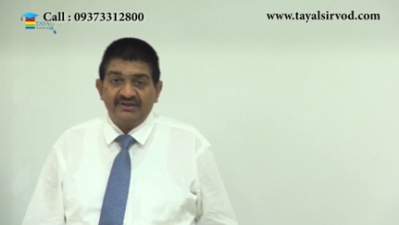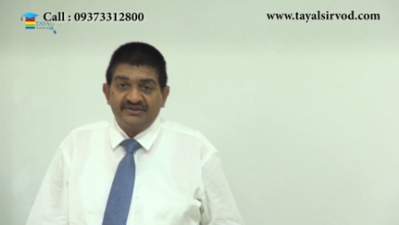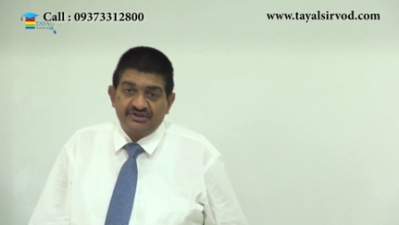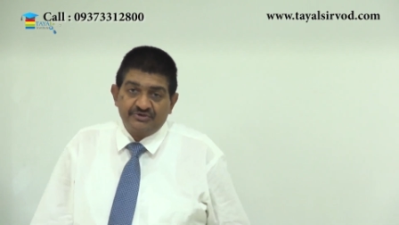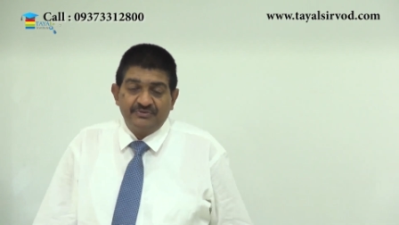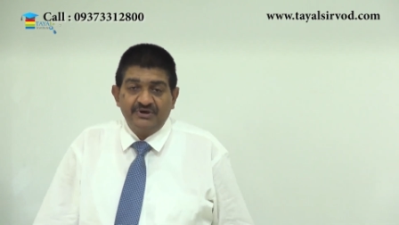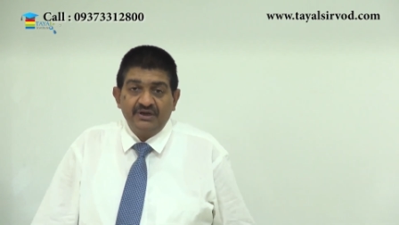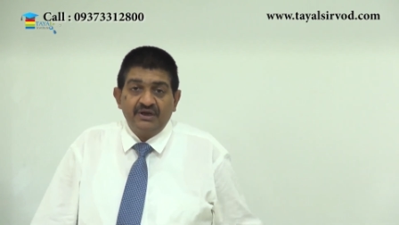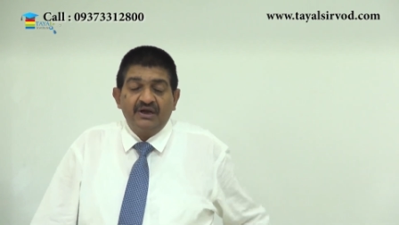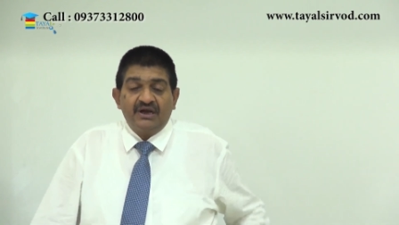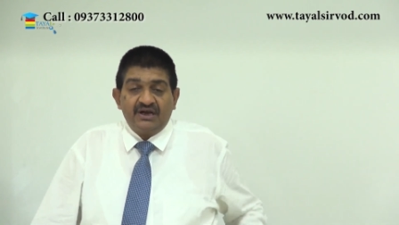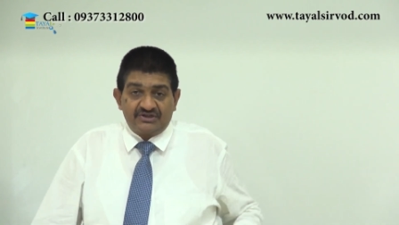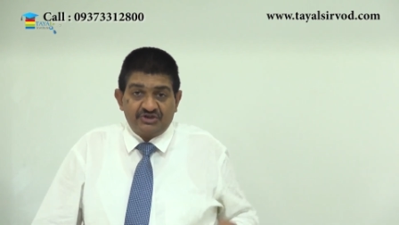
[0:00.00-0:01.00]
assessment
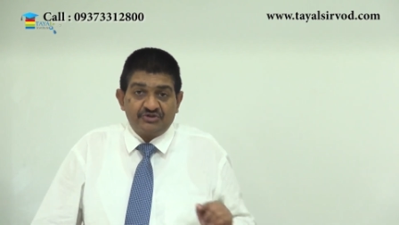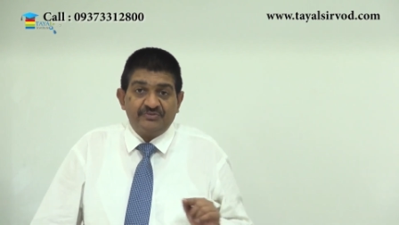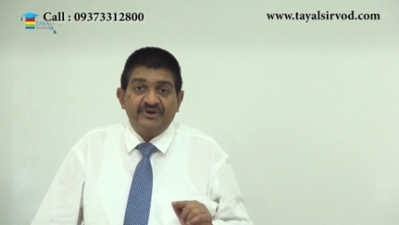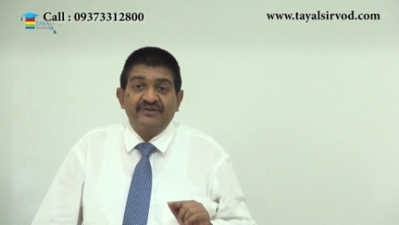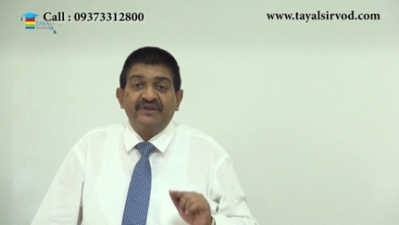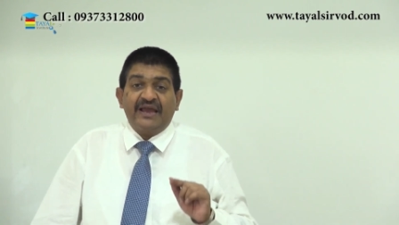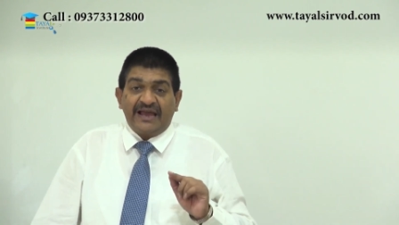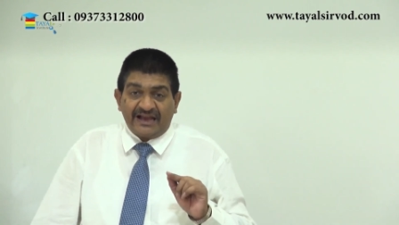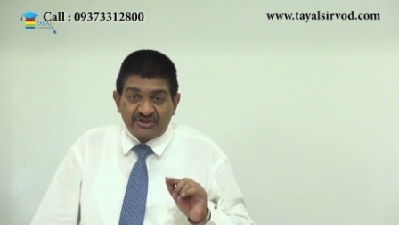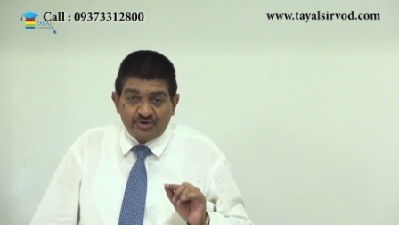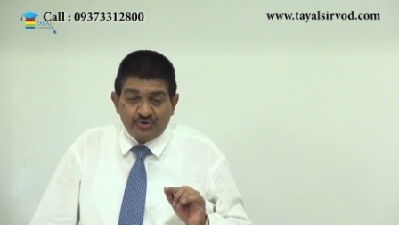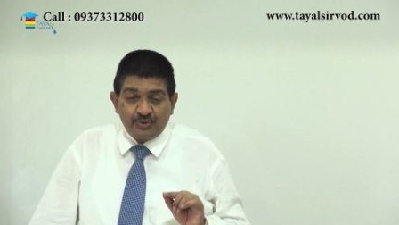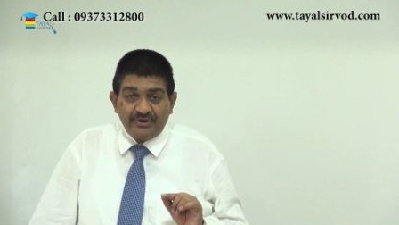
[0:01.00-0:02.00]
assessment is
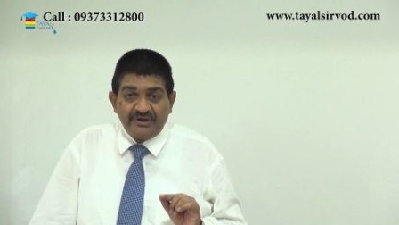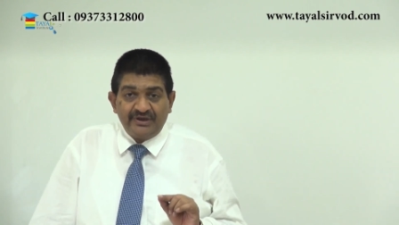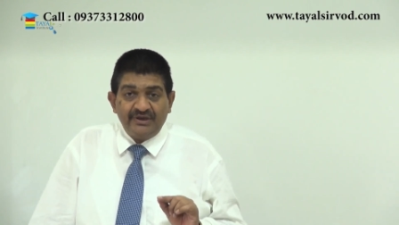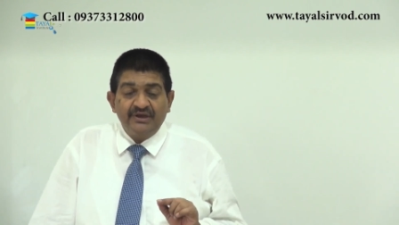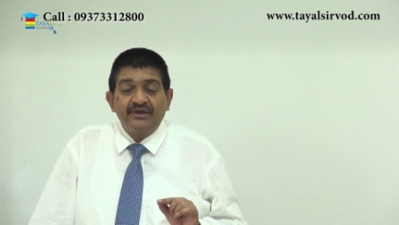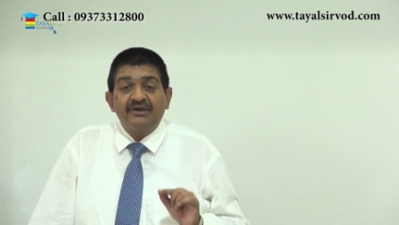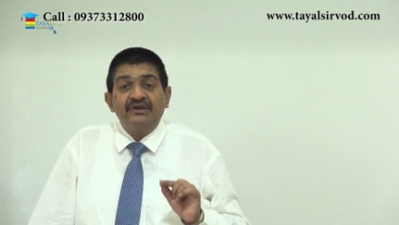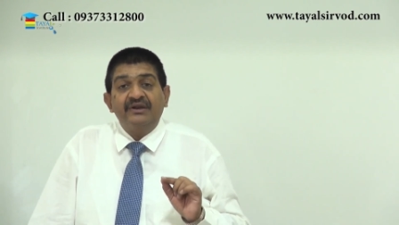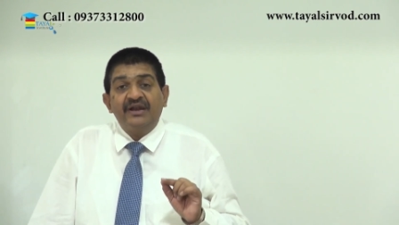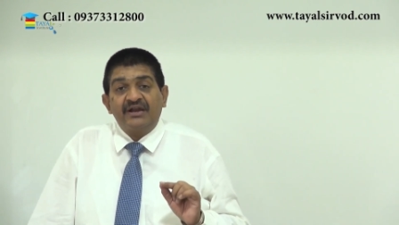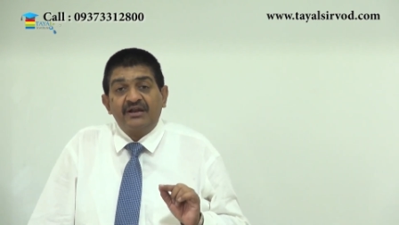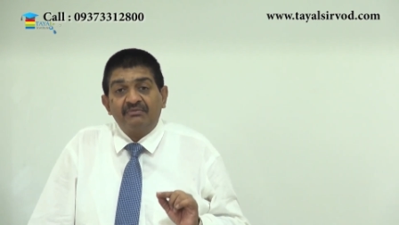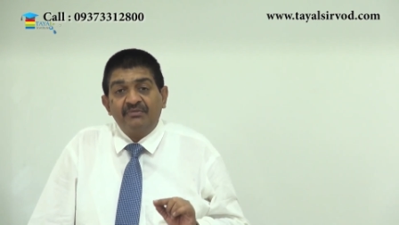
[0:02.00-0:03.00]
actually
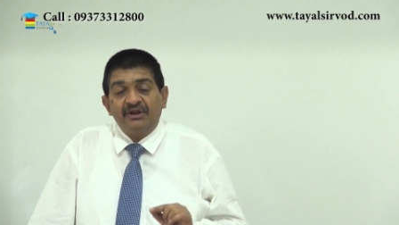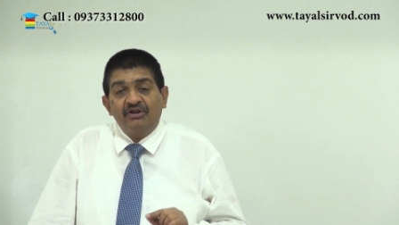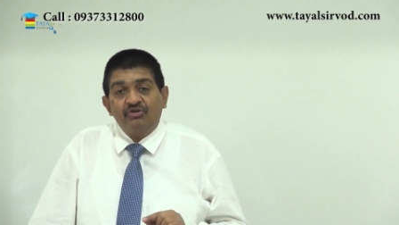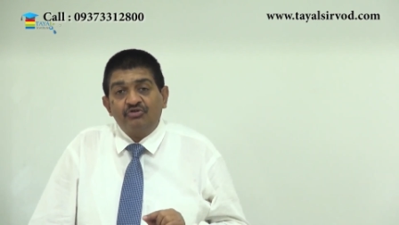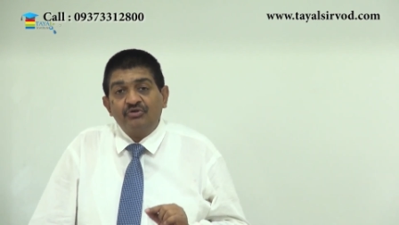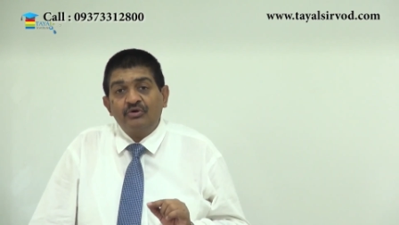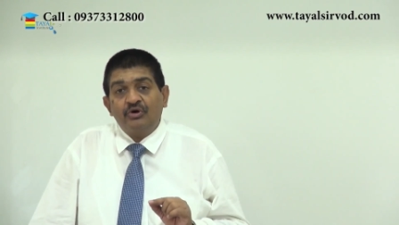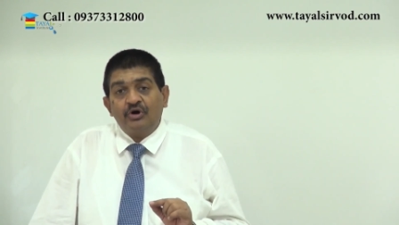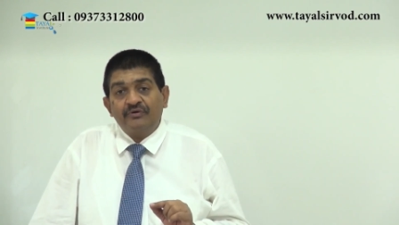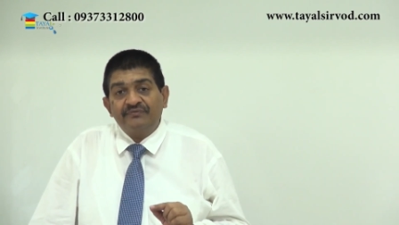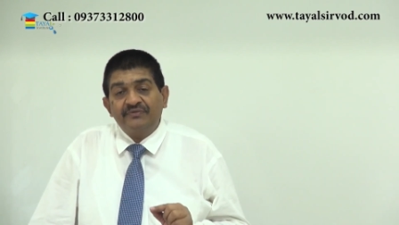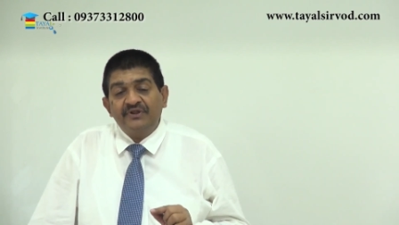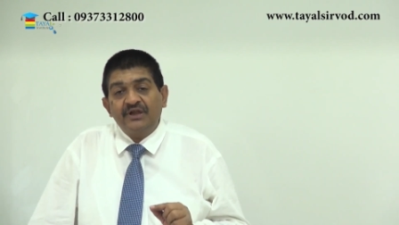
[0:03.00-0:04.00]
determination
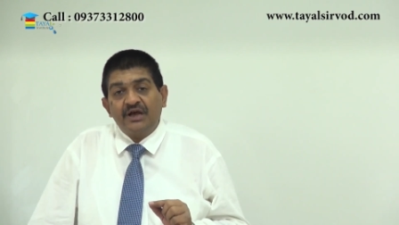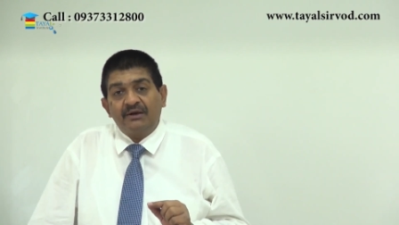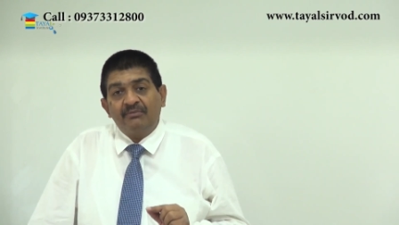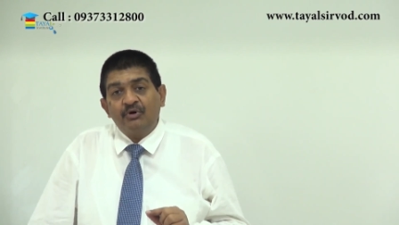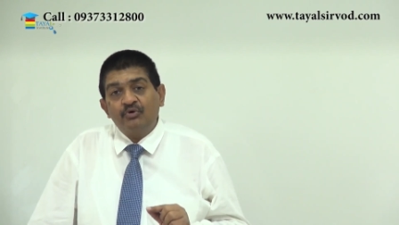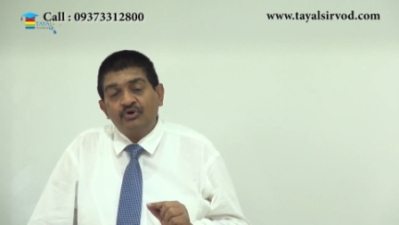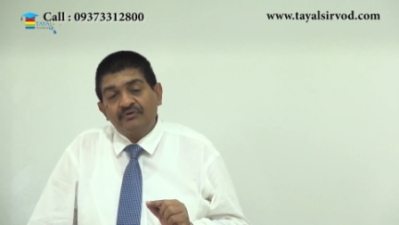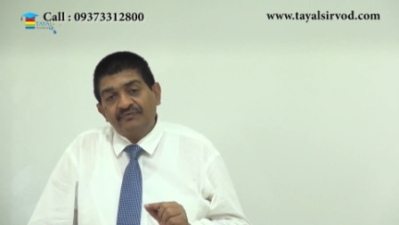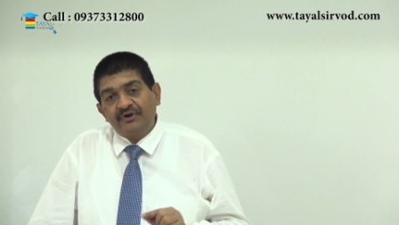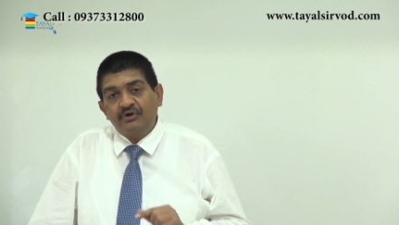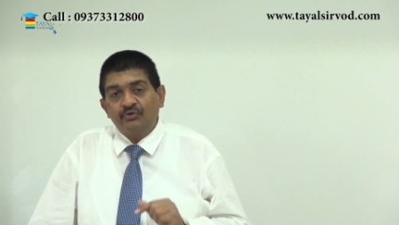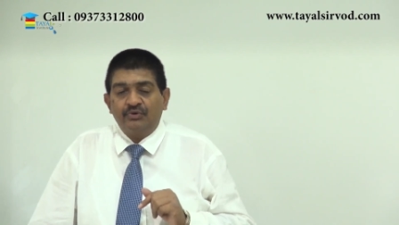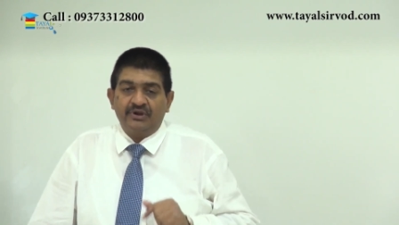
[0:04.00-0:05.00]
of the amount of
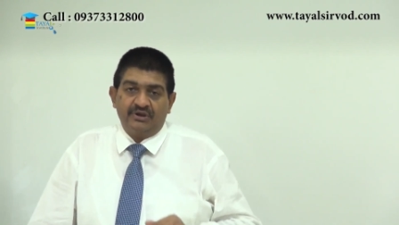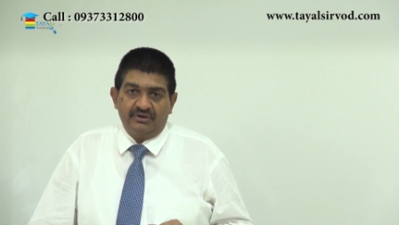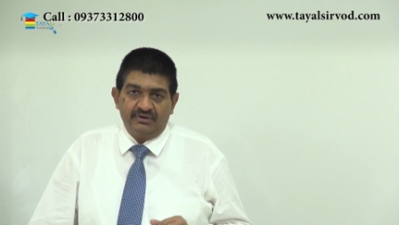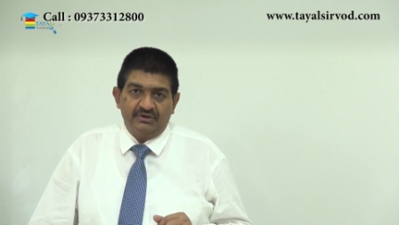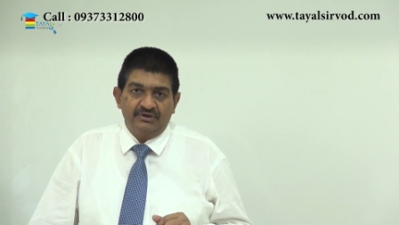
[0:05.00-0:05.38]
duty